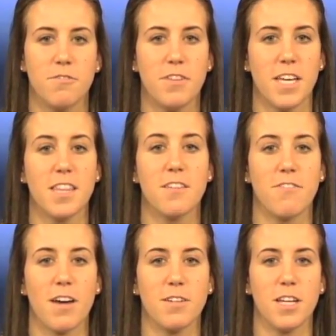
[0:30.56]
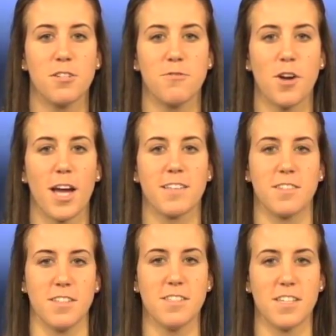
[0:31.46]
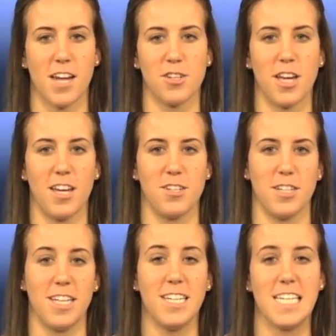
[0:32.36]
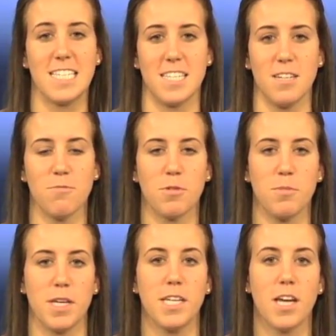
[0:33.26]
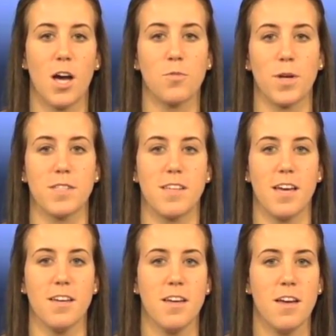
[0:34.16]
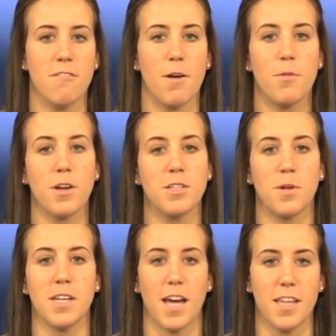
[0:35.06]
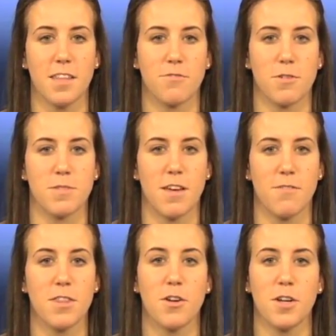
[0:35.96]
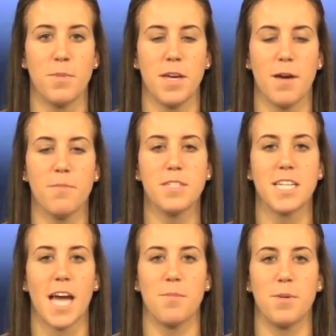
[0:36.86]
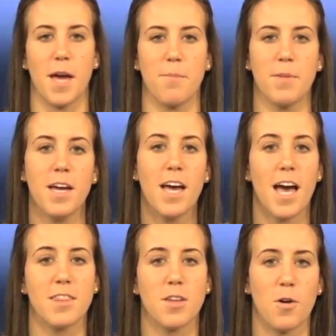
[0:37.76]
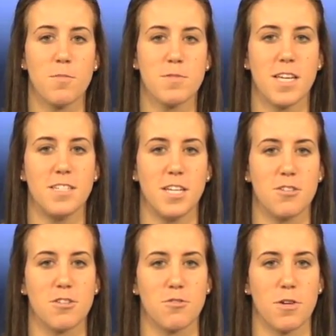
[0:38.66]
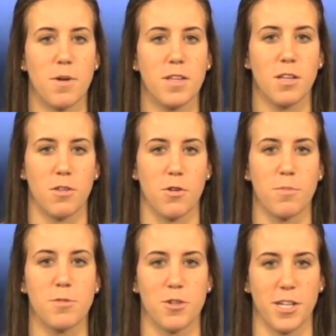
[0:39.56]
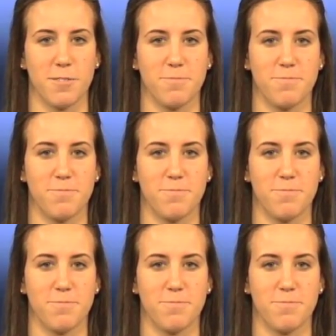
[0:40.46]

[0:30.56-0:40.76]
FEE, the Foundation for Excellence in Education in Easton, will meet on Wednesday, February 29th from 7.30 p.m. to 9 p.m. at the Olmsted Teachers Room on Lothrop Street.